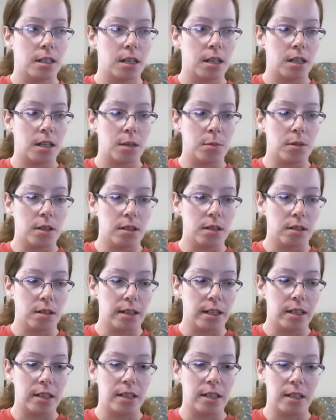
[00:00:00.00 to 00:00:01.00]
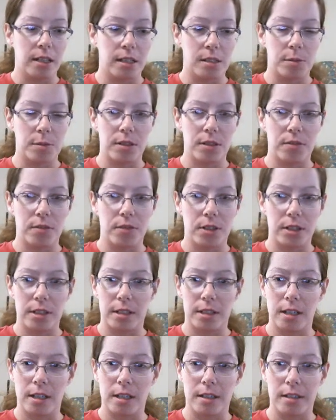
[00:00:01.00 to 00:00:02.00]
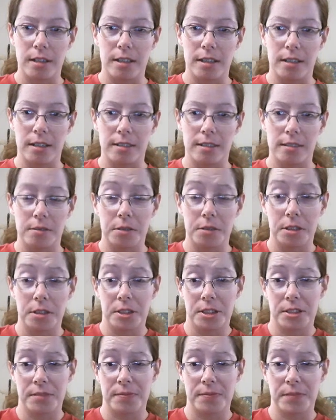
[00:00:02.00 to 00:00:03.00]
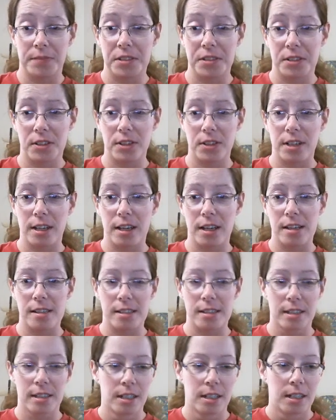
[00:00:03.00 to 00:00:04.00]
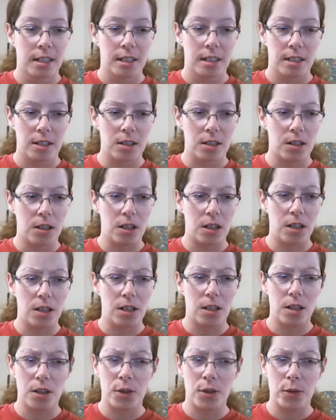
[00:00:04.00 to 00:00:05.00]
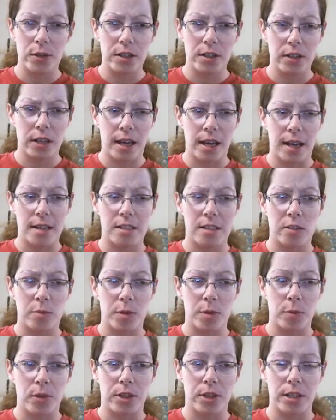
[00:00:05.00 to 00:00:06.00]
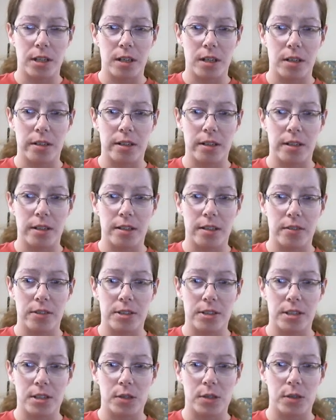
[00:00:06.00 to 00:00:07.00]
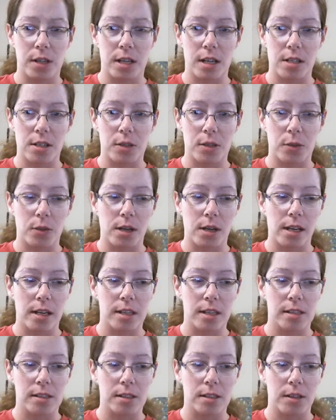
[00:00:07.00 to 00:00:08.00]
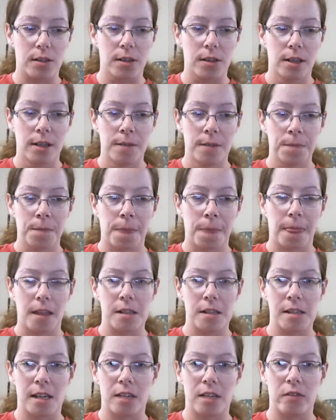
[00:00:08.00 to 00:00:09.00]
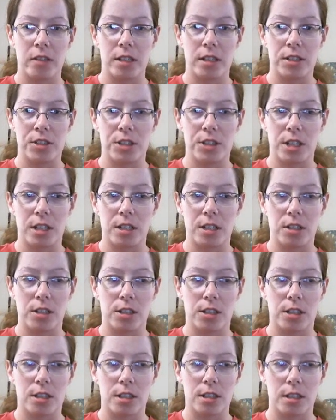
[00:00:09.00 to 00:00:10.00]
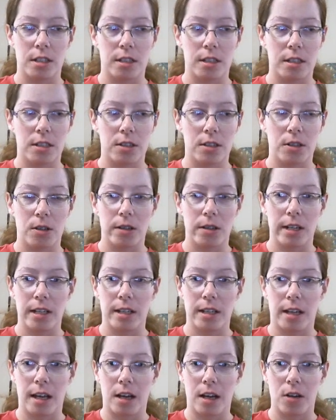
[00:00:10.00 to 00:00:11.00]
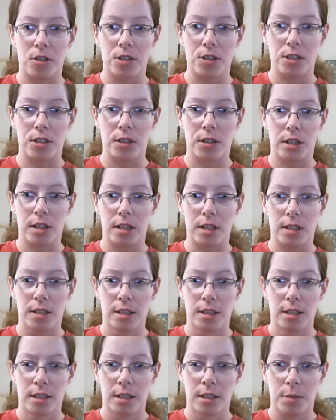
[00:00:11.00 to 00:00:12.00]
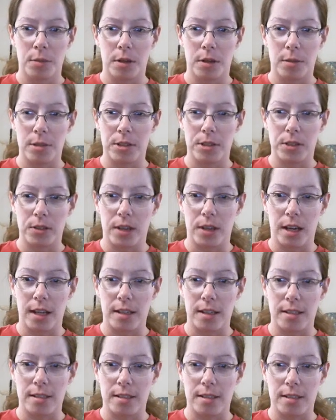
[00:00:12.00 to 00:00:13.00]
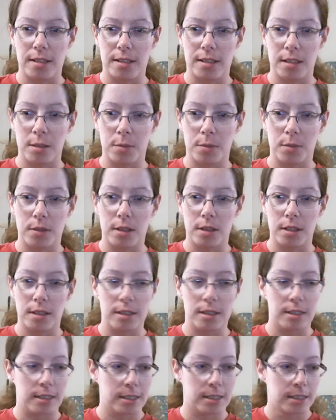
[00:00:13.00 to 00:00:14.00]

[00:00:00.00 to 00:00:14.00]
But lately he's been very cuddly, which is good, I guess. All three of the cats have been pretty cuddly ever since we got to Hawaii, so it's kind of a nice change. You go lay on the couch and you'll get probably 2 cats up with you.